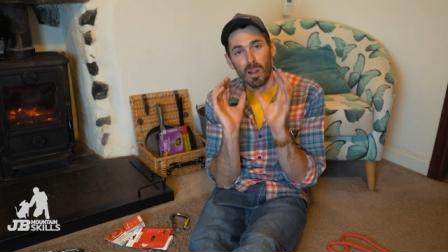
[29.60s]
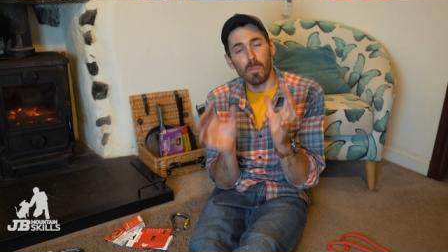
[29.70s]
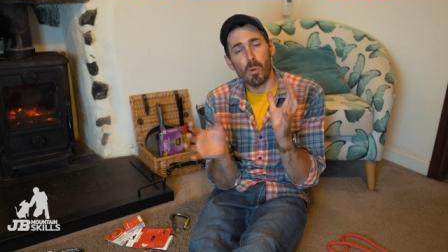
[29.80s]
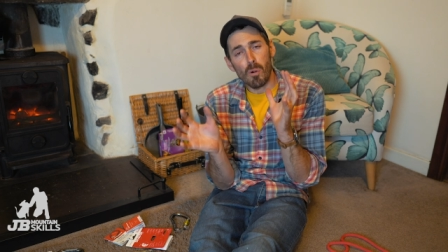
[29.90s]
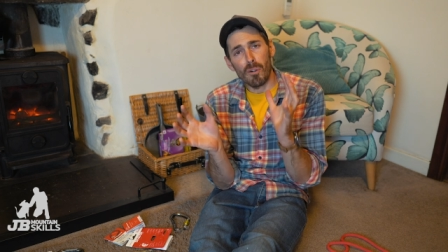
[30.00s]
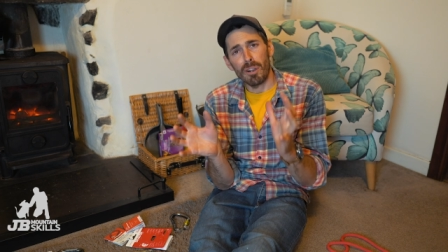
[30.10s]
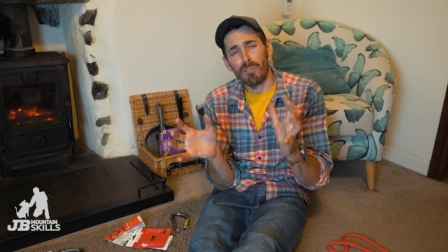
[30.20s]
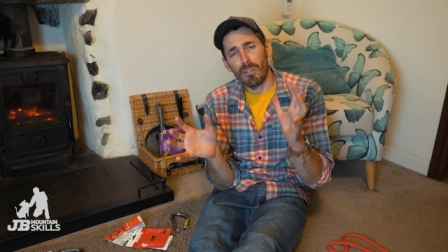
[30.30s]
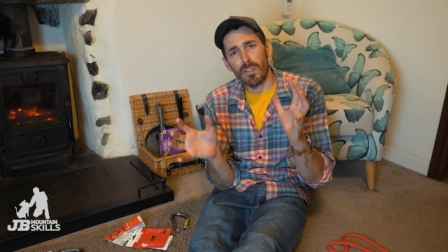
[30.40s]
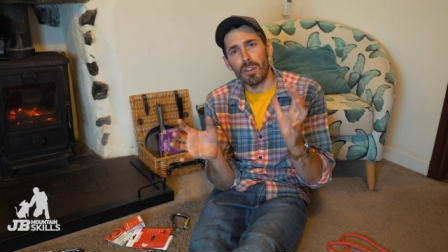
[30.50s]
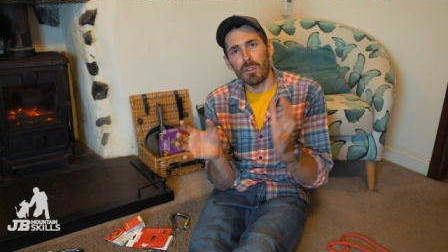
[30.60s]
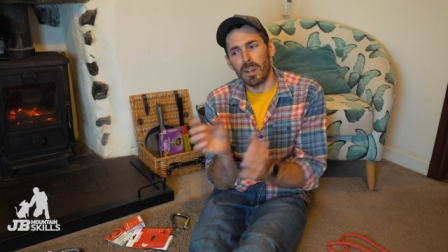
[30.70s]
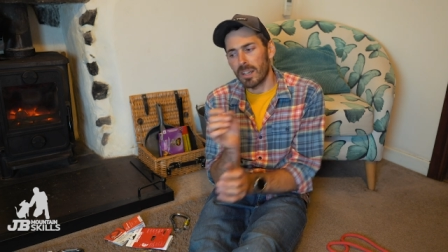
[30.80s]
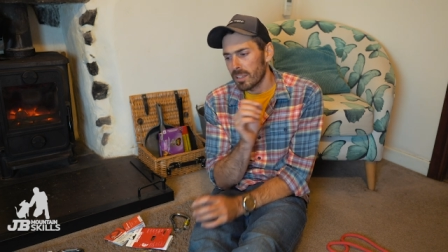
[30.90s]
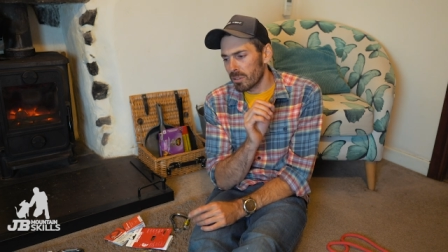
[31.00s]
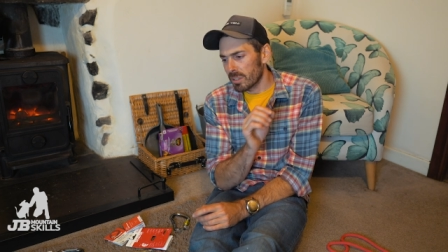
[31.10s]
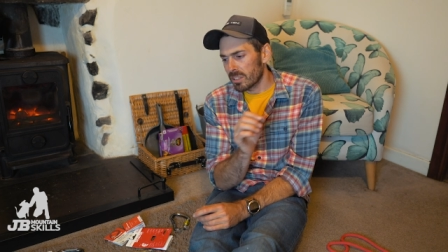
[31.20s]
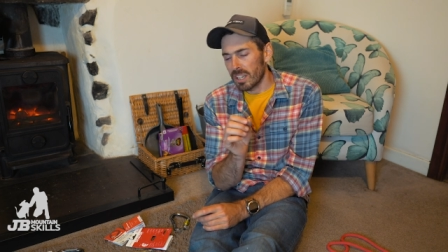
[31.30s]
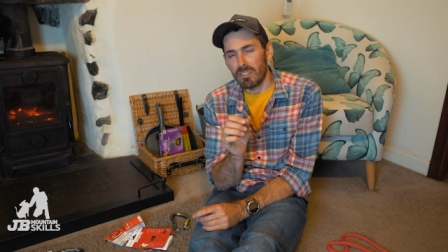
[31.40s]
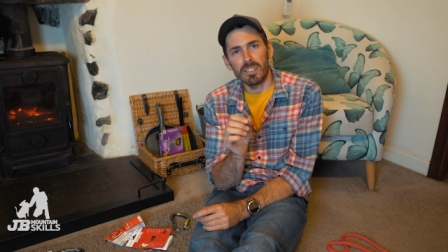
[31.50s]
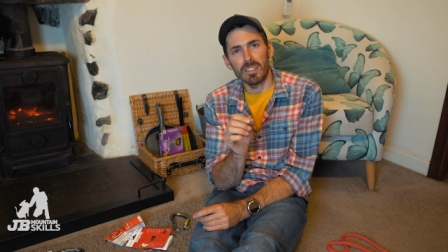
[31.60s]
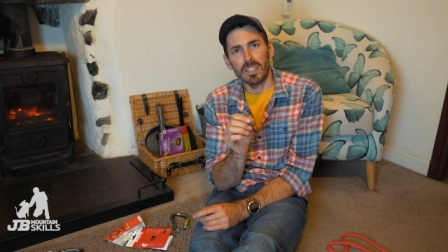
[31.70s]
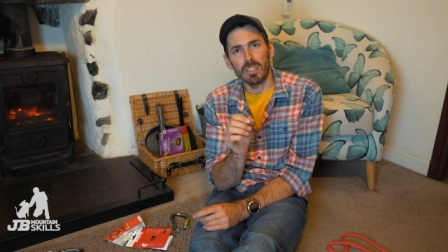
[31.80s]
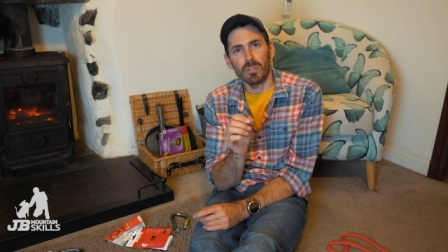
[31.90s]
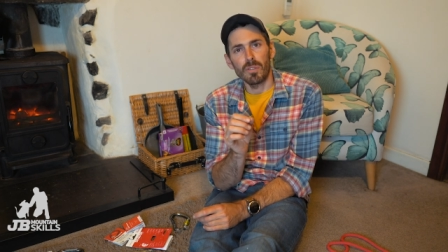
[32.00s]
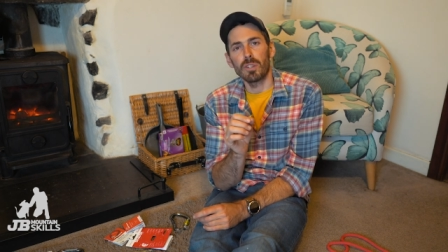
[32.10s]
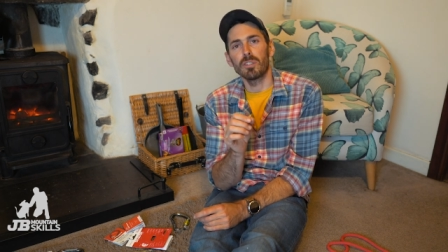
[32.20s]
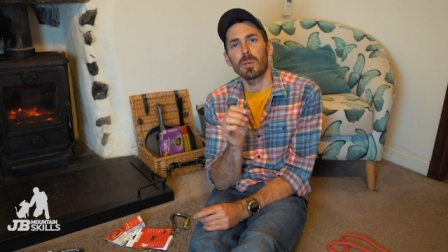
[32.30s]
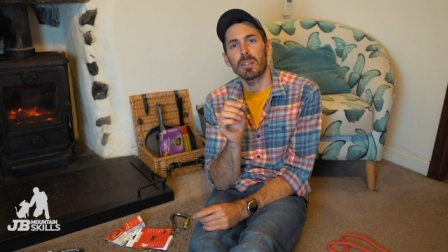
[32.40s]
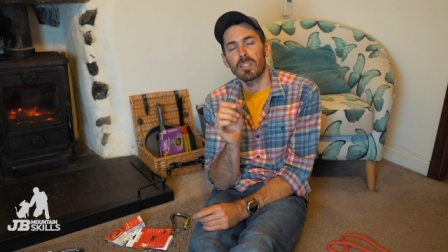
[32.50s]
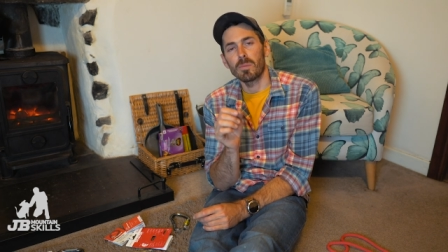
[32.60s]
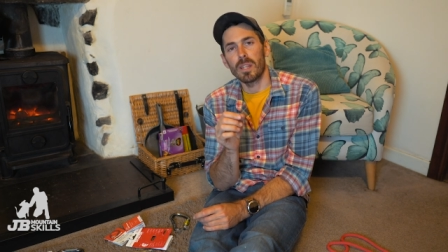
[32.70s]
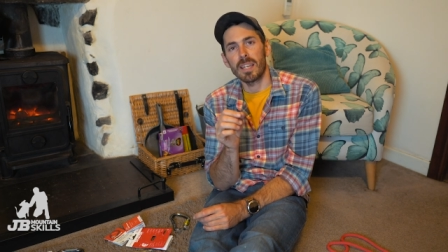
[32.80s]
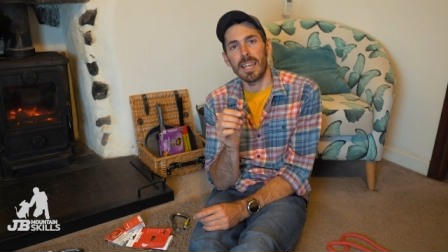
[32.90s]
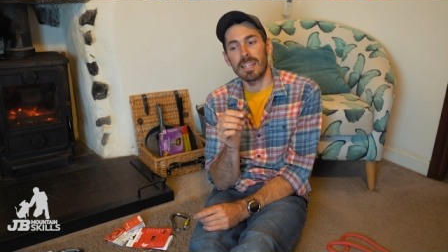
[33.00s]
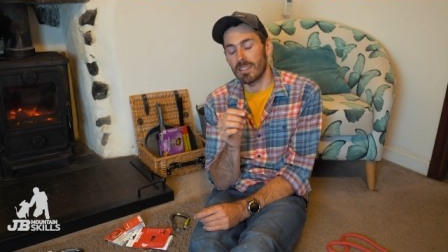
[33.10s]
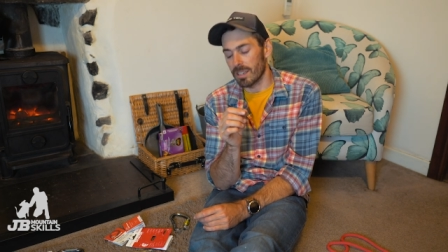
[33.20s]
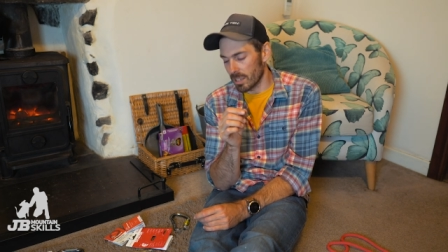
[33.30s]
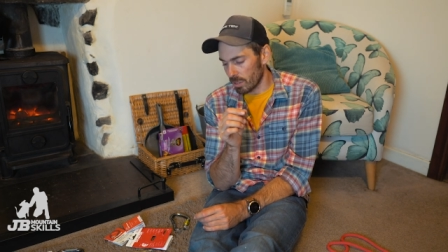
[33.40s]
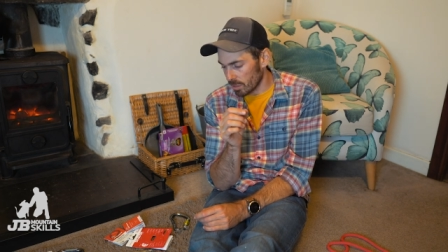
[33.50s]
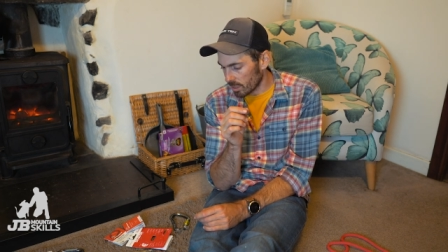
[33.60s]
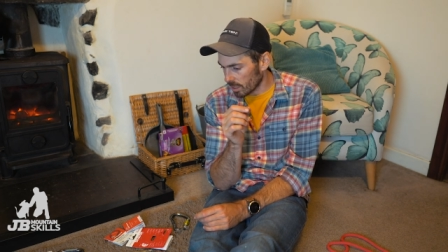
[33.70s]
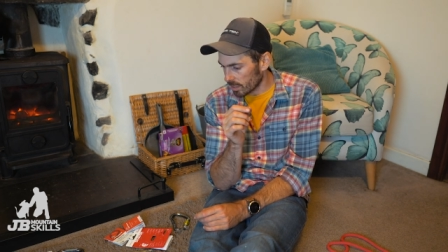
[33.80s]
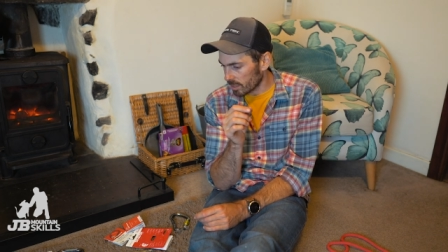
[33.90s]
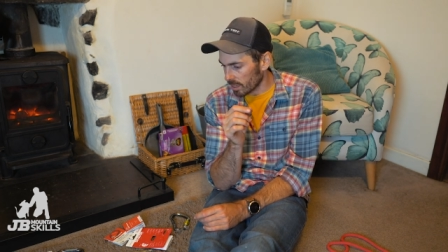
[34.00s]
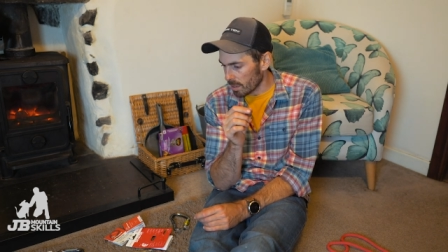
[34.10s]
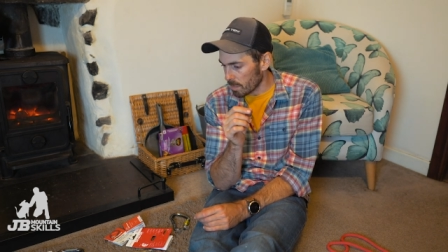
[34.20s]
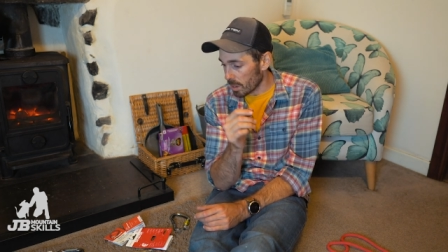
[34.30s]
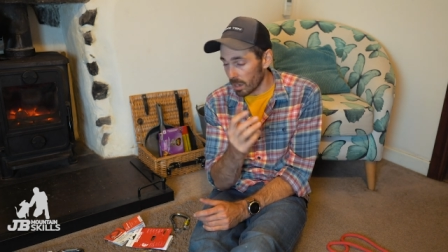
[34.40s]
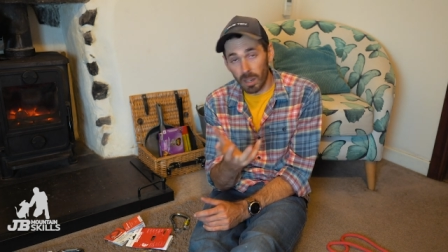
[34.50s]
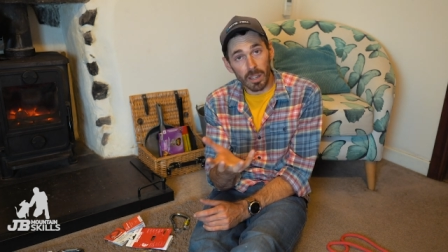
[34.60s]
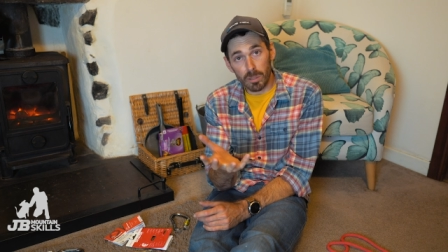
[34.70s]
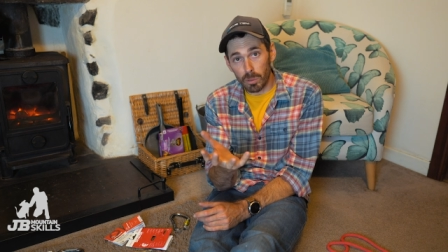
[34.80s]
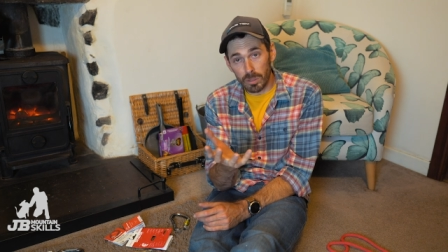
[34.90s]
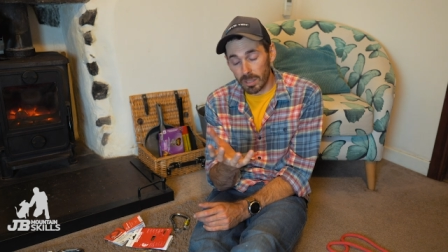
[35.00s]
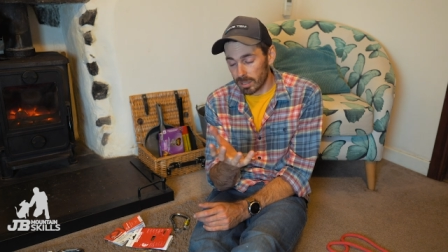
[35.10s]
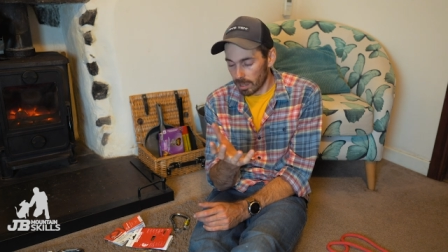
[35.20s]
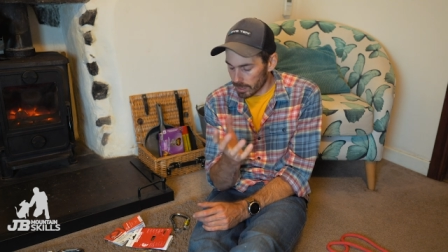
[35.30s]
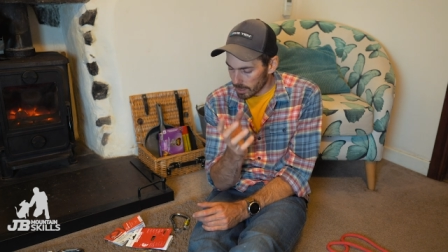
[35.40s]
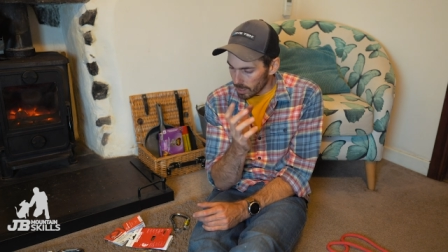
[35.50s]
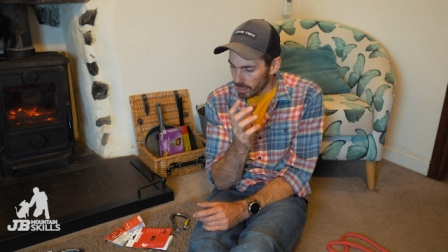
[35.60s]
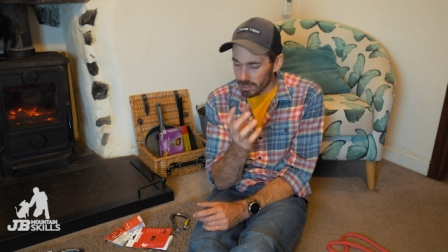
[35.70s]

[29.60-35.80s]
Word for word: A boring review. I'm going to do a series of these reviews about some of the kit I use that I like or dislike.